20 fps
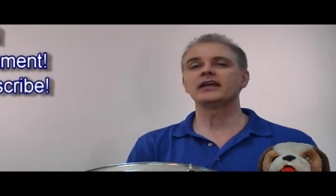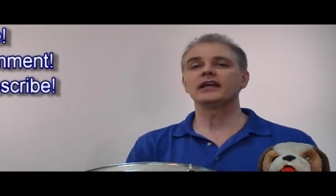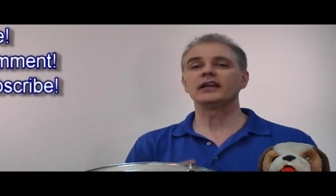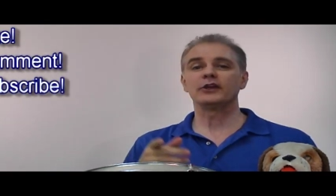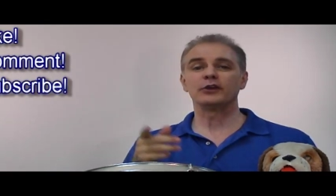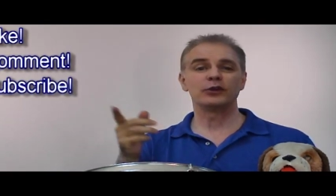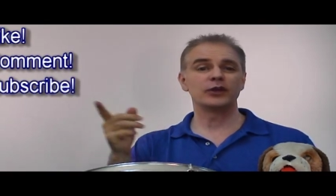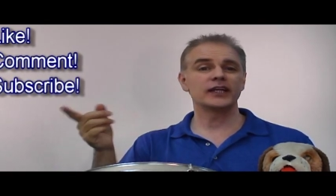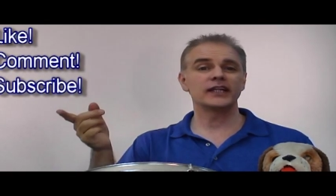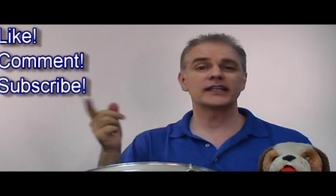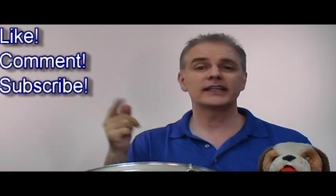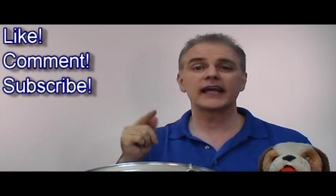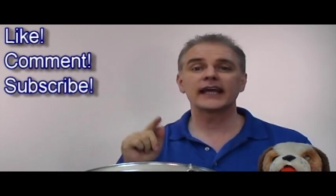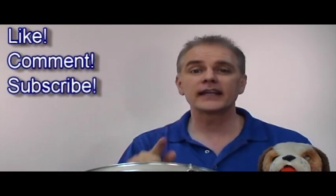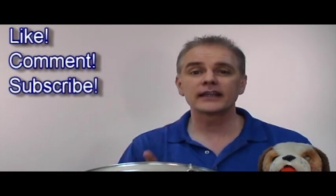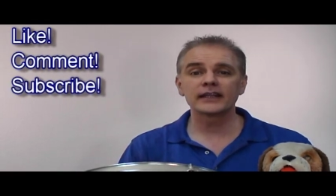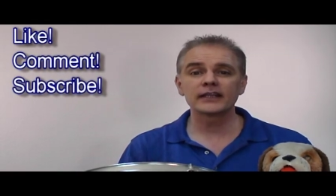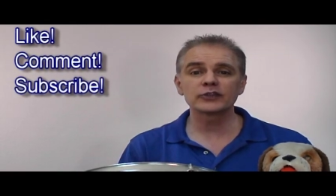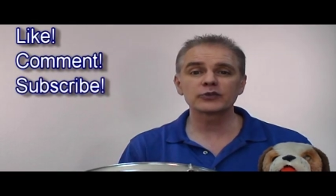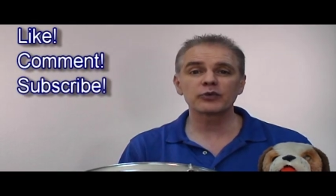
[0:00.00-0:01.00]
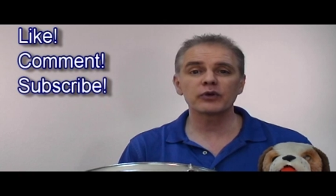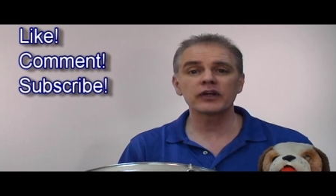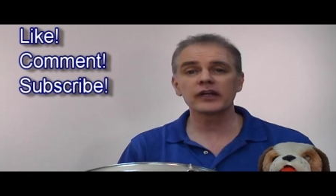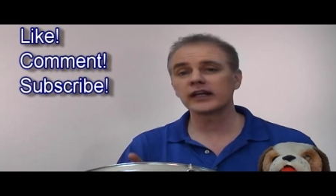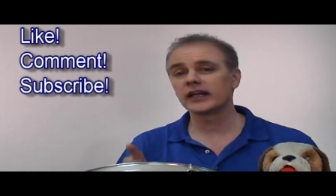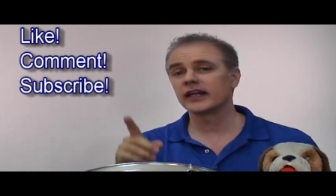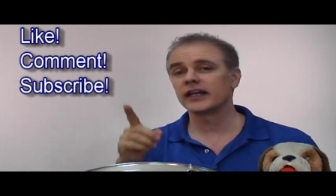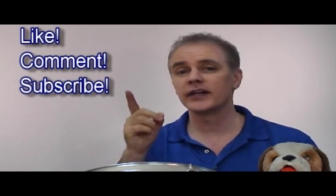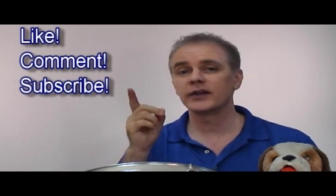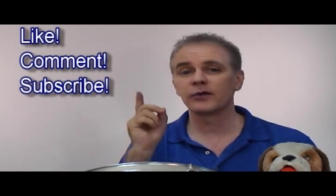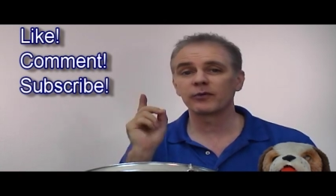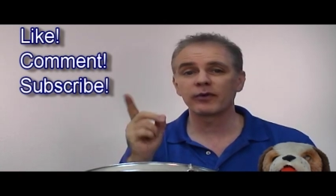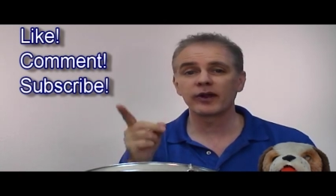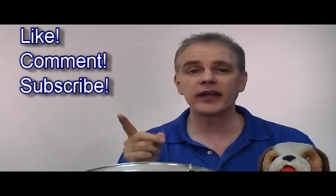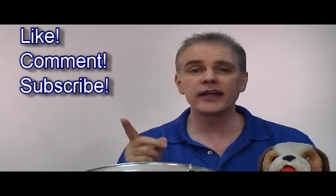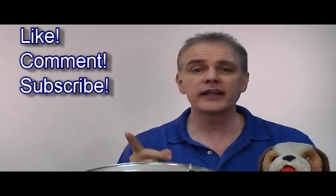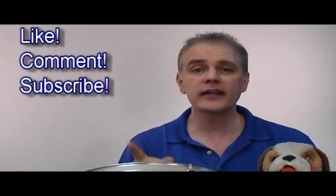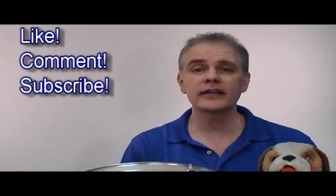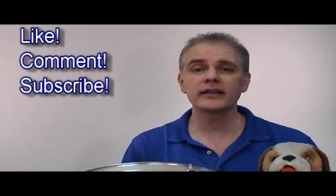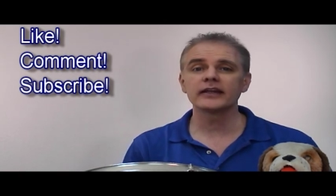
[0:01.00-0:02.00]
you need to take this one, you need to
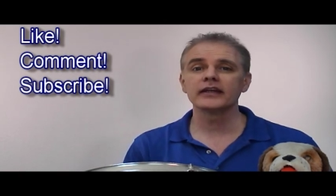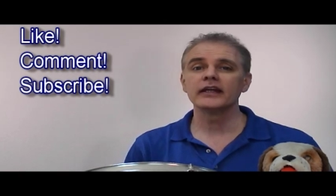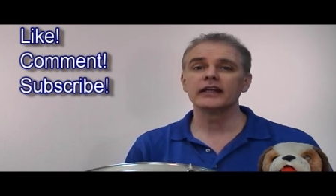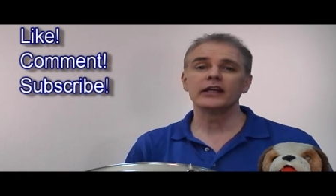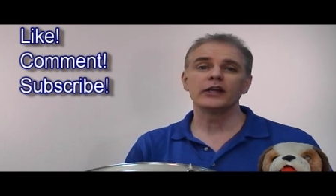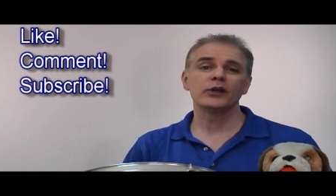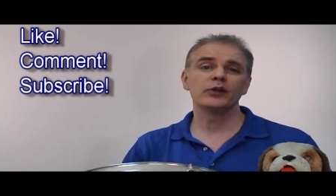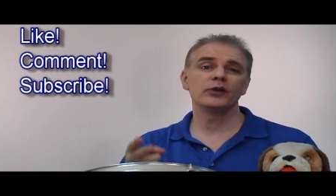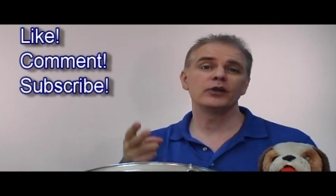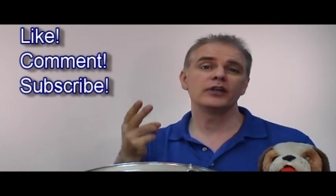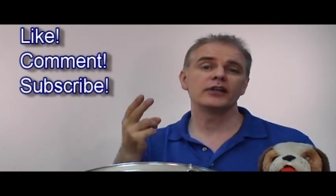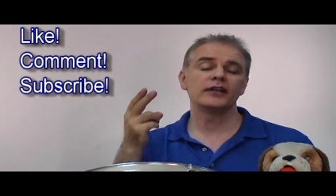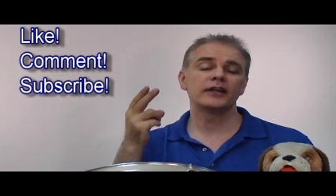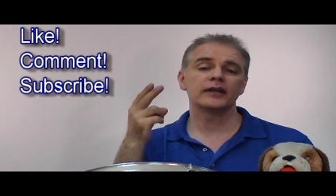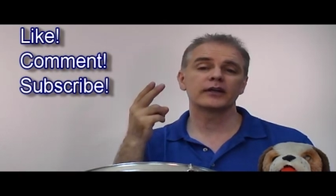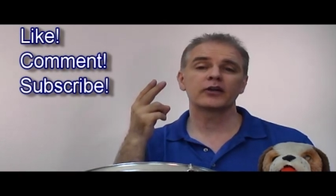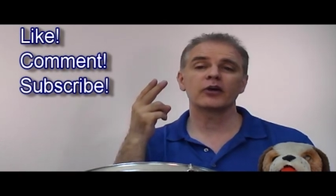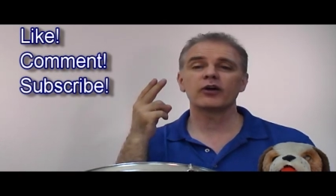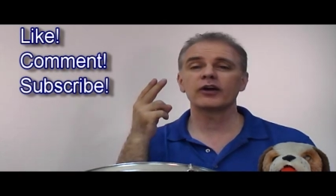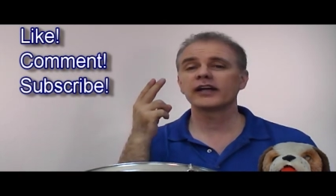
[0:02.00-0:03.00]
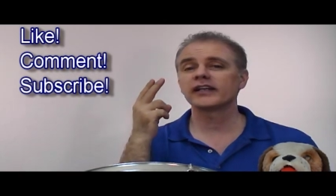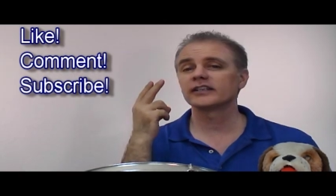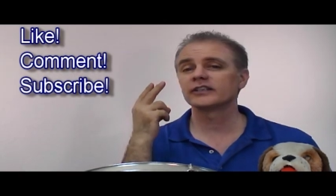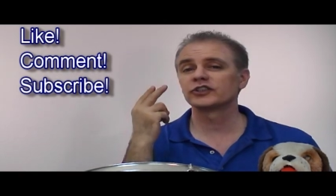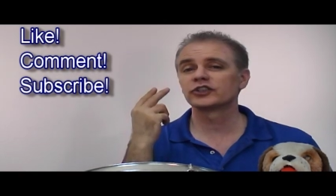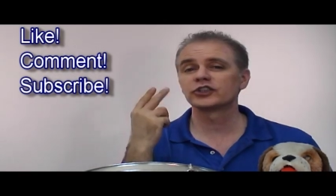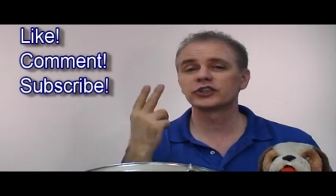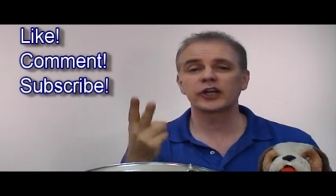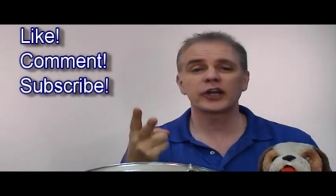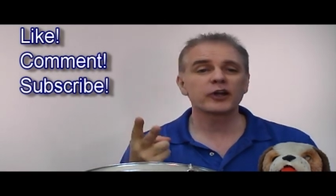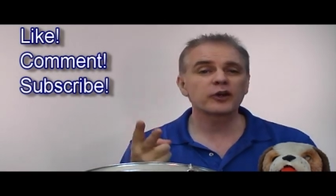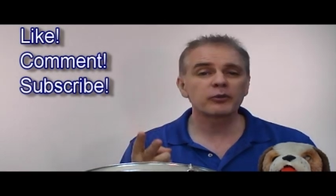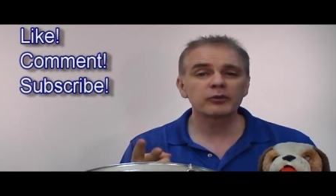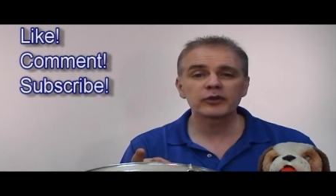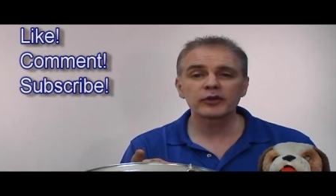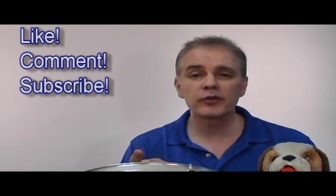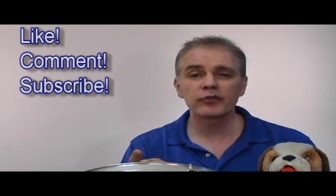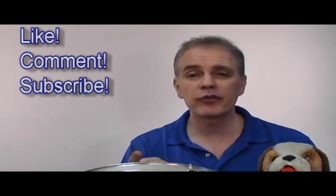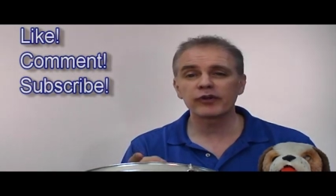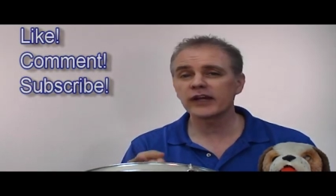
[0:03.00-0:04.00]
rate it, you need to go ahead and share it with
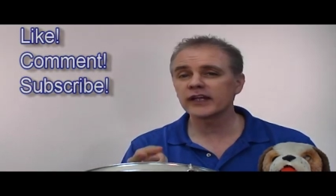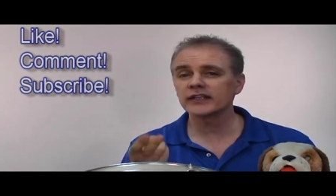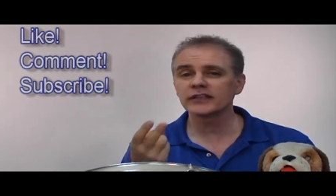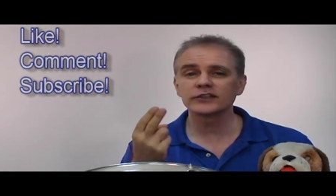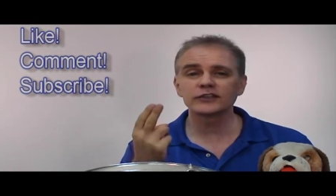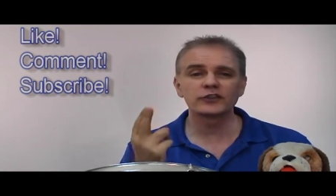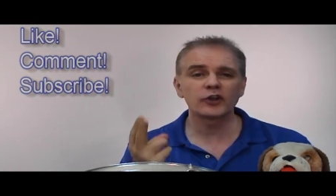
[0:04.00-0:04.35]
your friends.